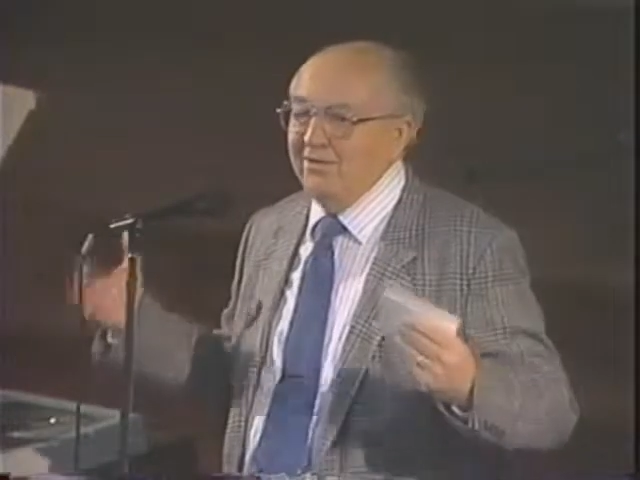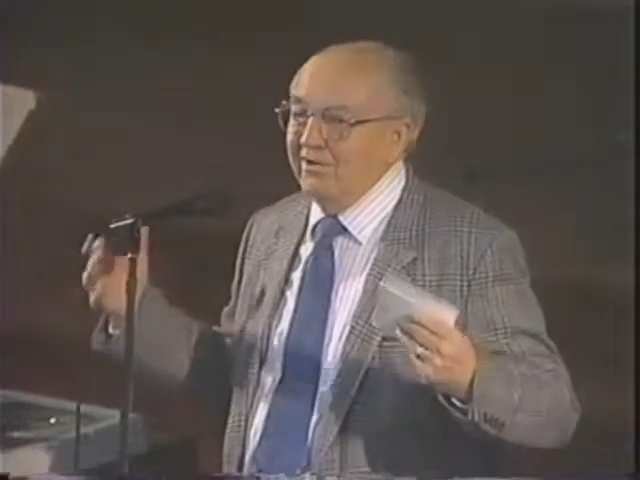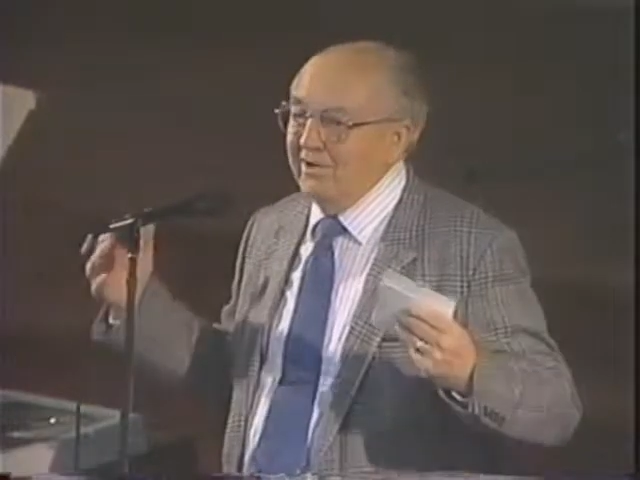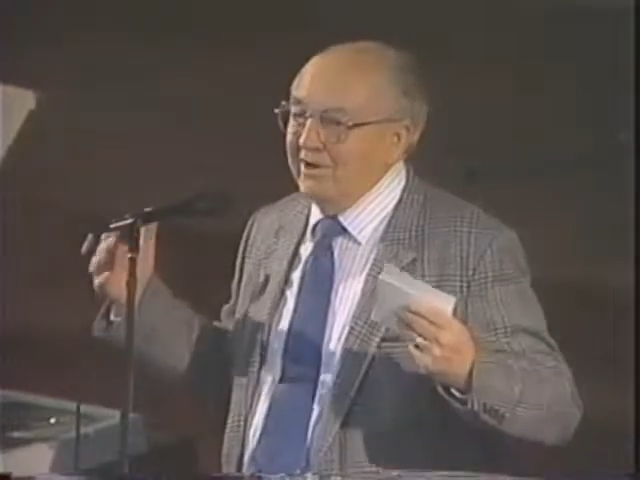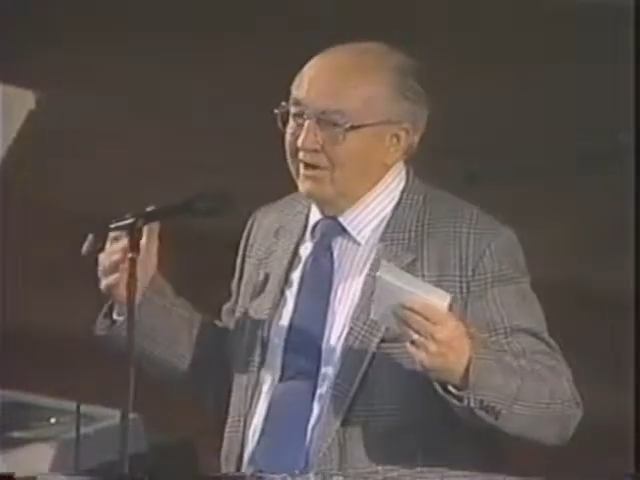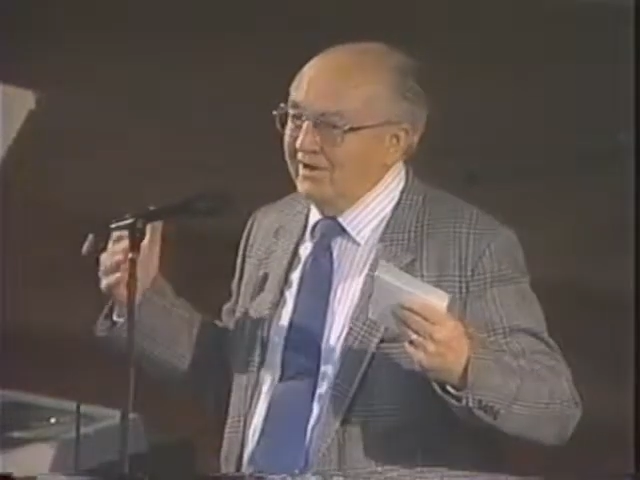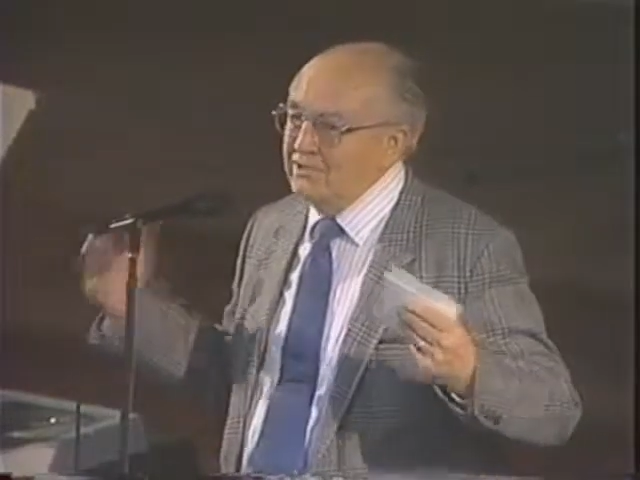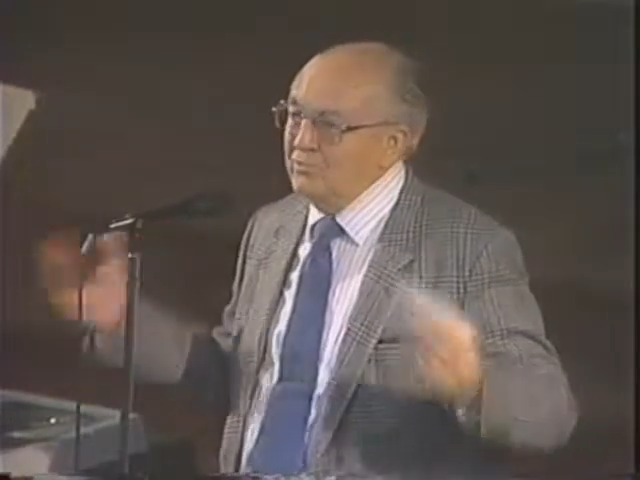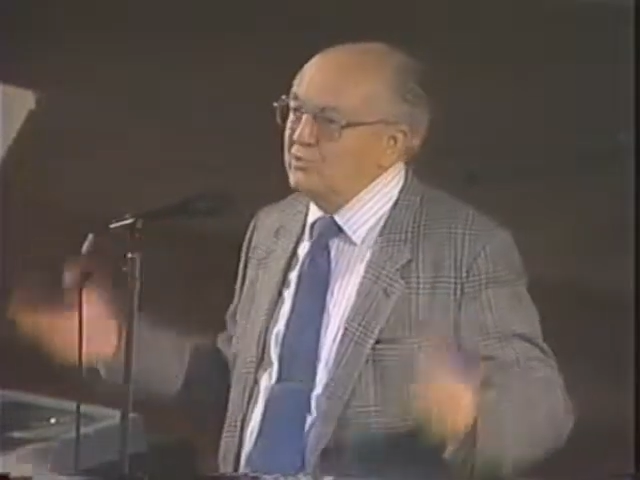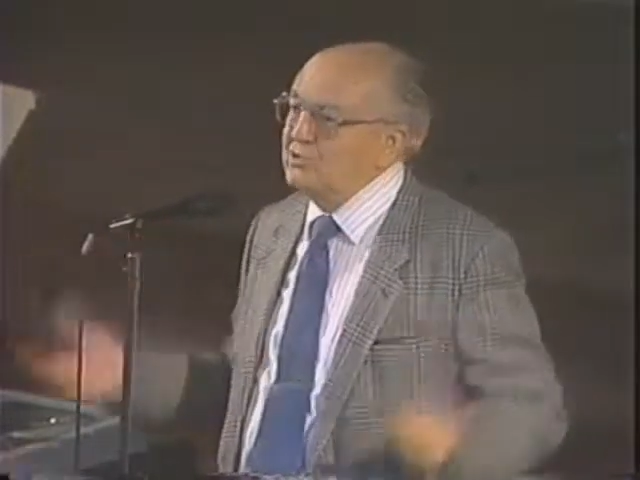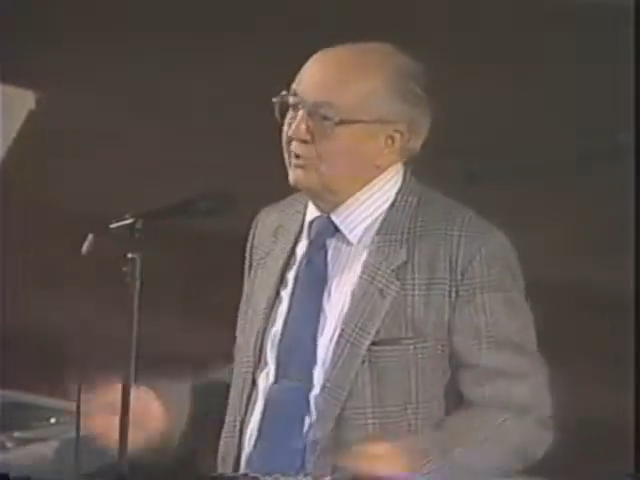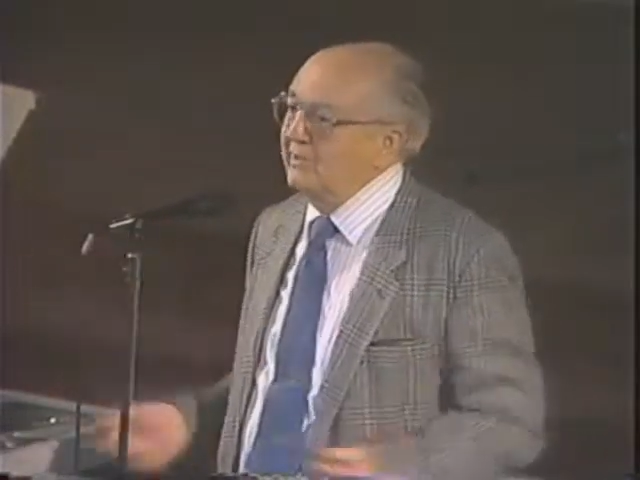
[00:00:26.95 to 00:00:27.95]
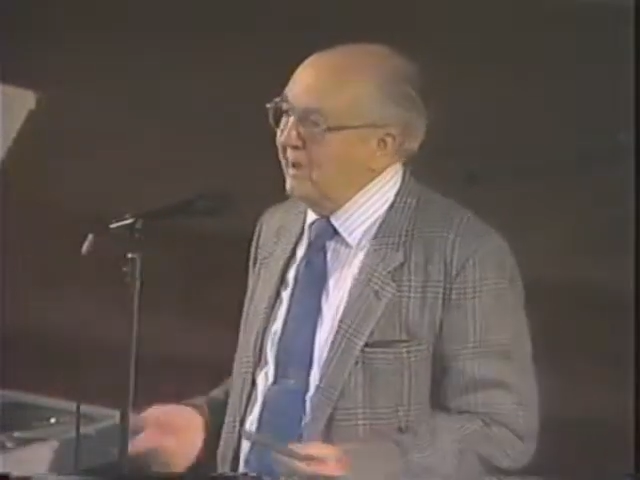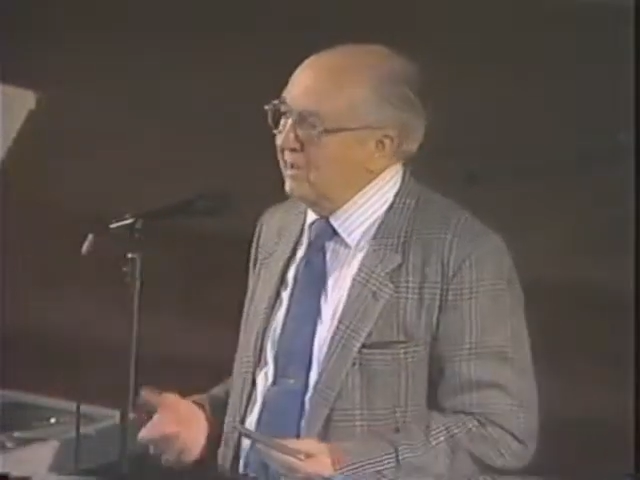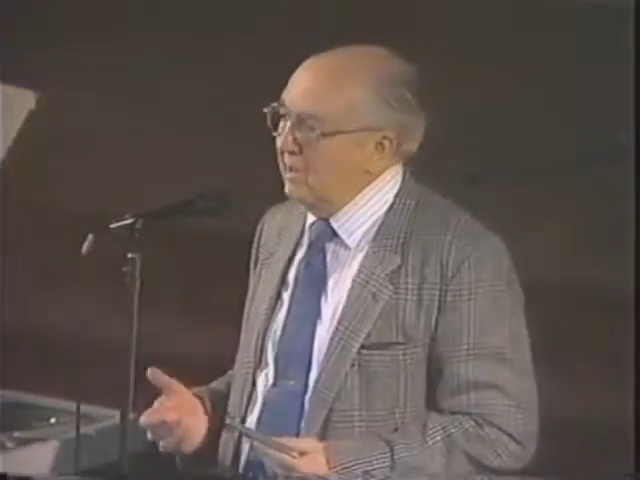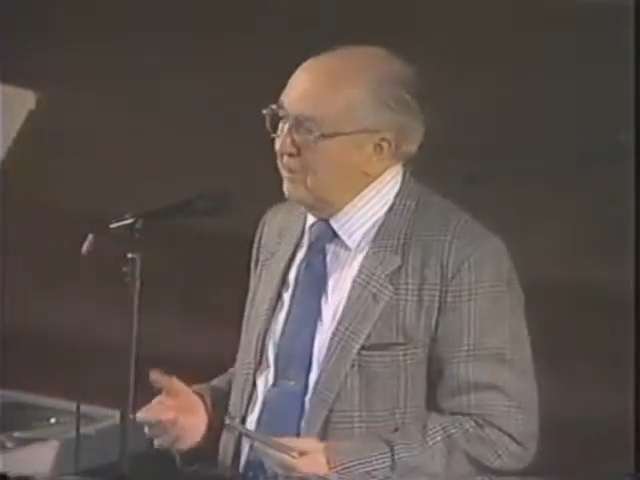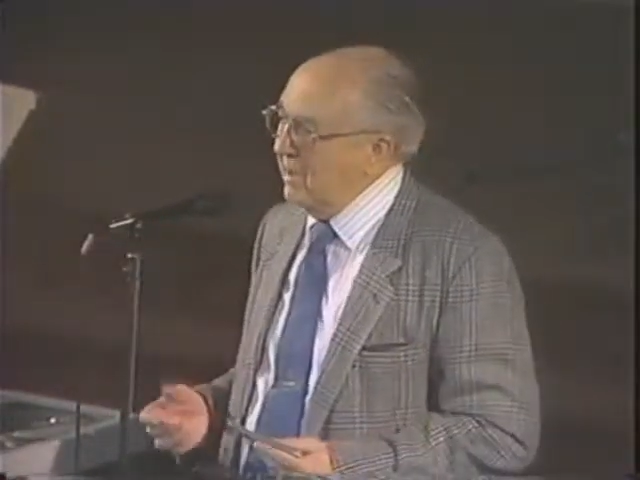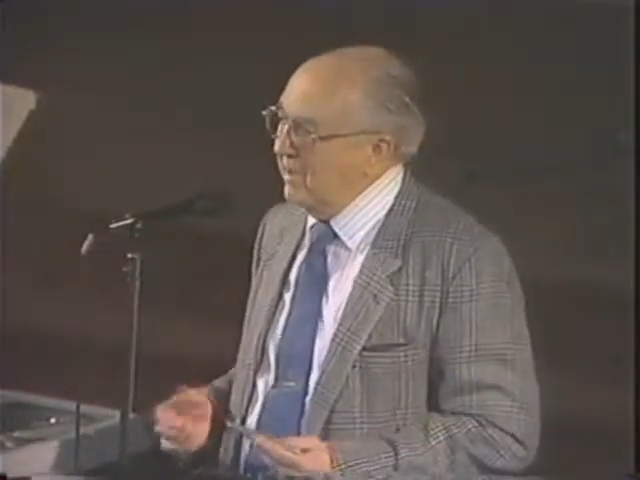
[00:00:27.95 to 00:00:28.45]
or at least most
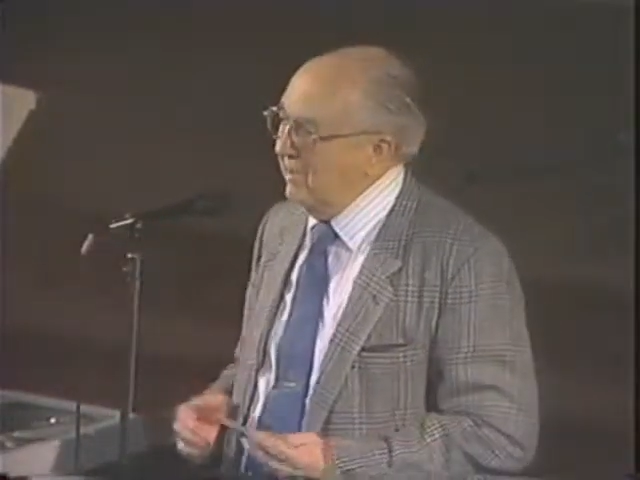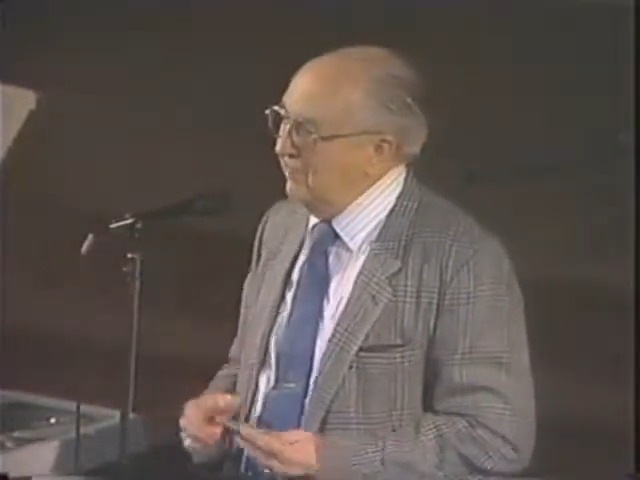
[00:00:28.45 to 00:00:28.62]
articulate modern